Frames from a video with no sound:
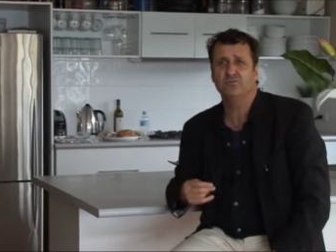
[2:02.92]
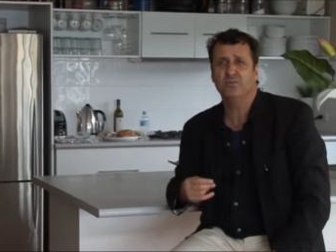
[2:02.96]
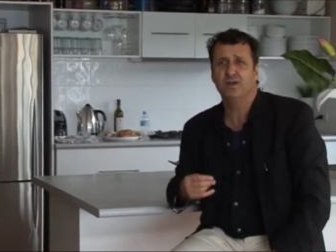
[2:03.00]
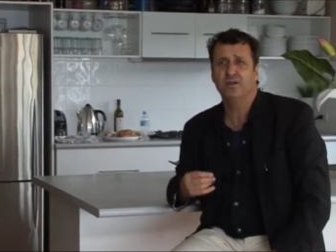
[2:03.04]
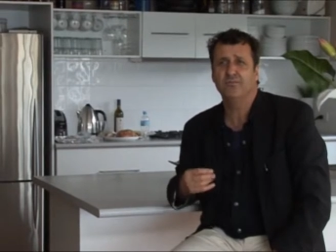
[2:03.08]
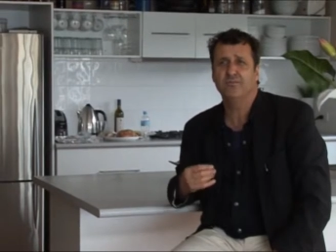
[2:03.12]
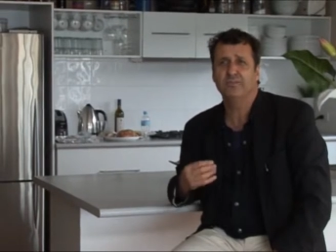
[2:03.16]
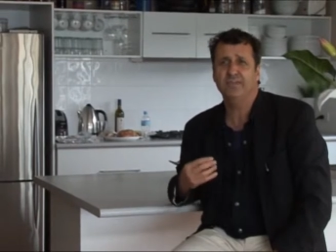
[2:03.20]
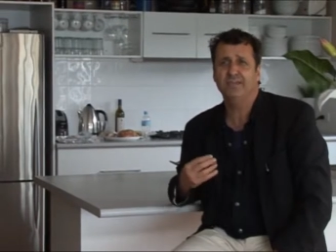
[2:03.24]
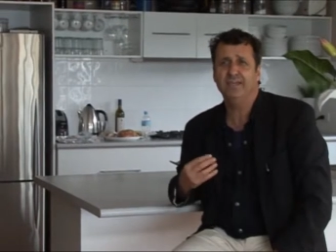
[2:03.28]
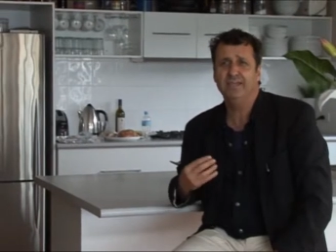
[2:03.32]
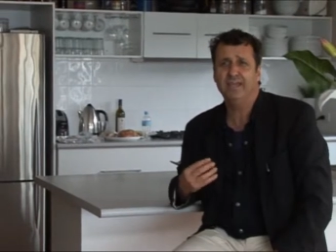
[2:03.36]
is
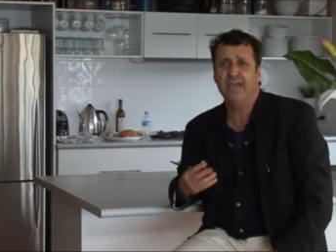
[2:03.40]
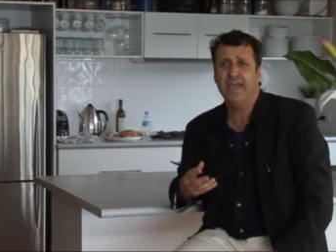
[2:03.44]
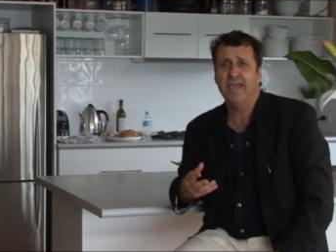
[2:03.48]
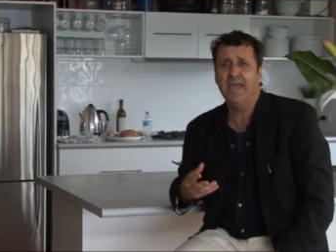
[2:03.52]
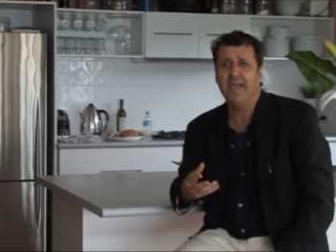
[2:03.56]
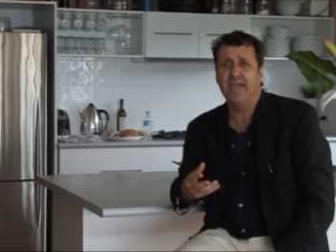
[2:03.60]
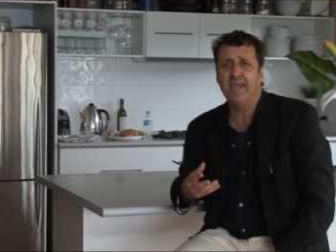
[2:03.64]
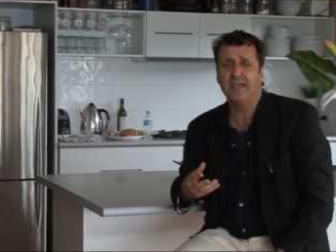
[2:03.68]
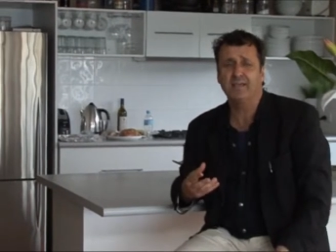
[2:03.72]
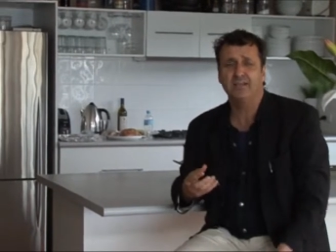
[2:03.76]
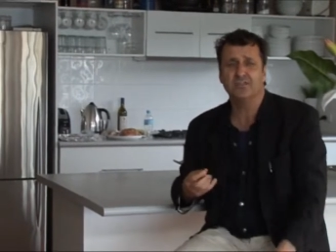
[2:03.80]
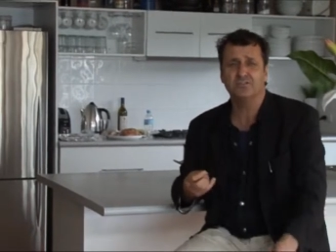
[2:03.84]
rather
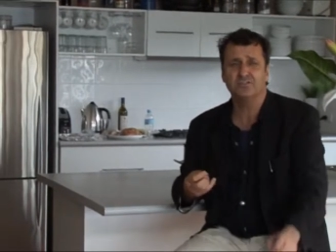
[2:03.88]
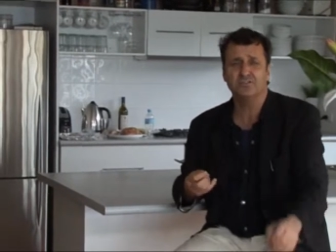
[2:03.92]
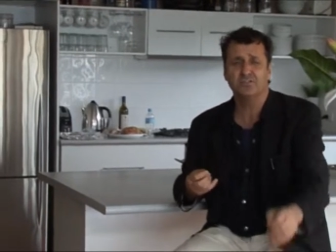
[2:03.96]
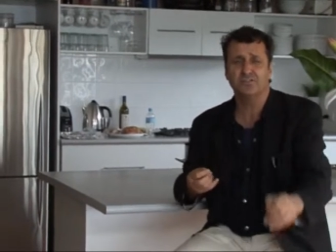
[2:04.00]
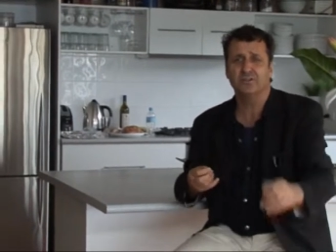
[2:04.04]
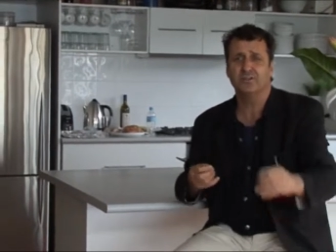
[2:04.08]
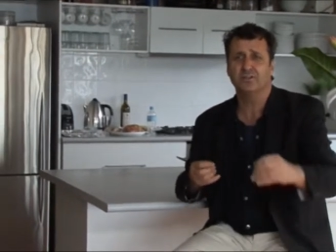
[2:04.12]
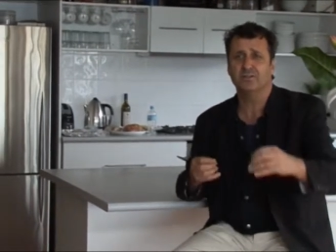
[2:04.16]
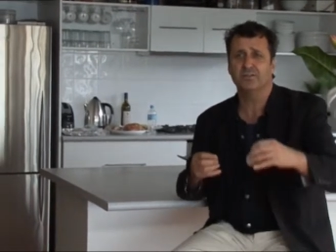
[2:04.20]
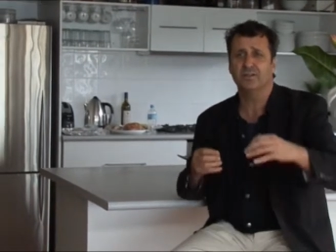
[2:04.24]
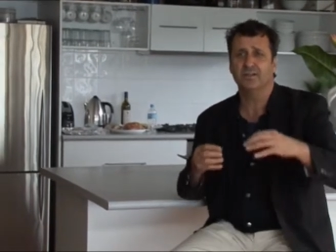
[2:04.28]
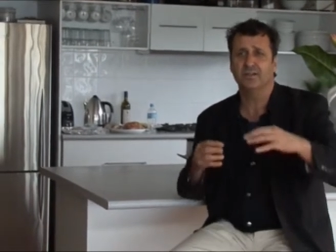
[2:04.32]
yang. It's
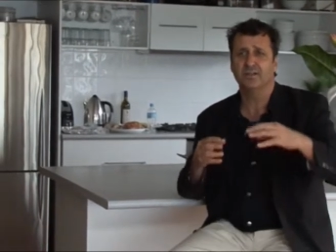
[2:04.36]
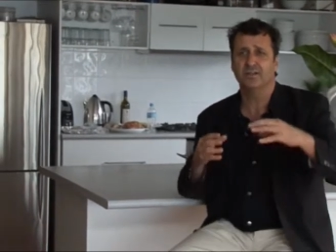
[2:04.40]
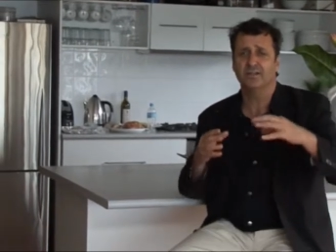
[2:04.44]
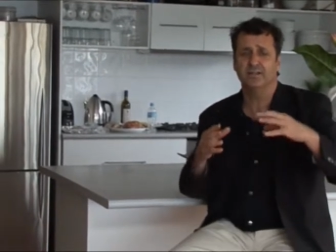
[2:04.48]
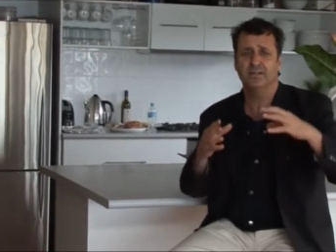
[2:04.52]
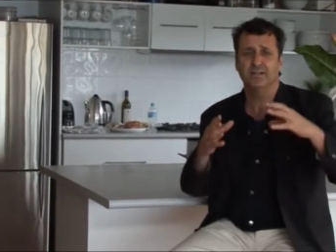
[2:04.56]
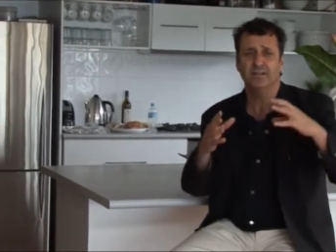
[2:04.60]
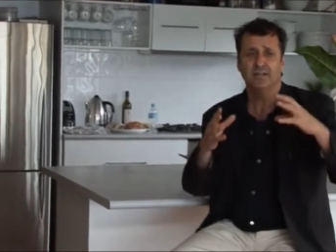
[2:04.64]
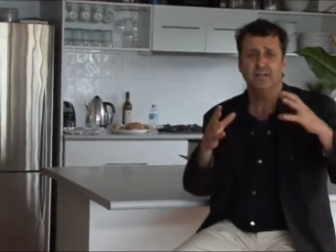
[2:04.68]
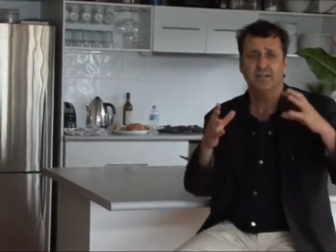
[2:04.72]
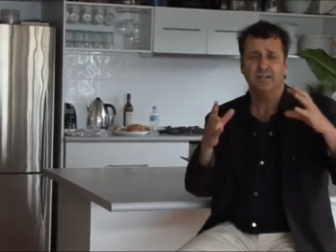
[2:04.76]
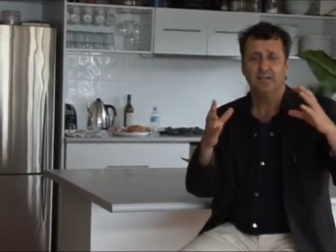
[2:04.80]
got
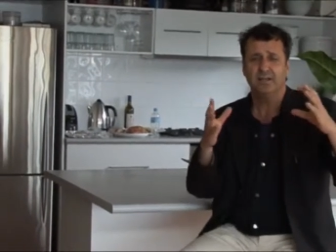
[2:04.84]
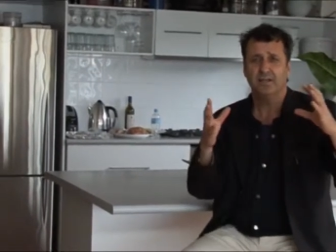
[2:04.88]
uh,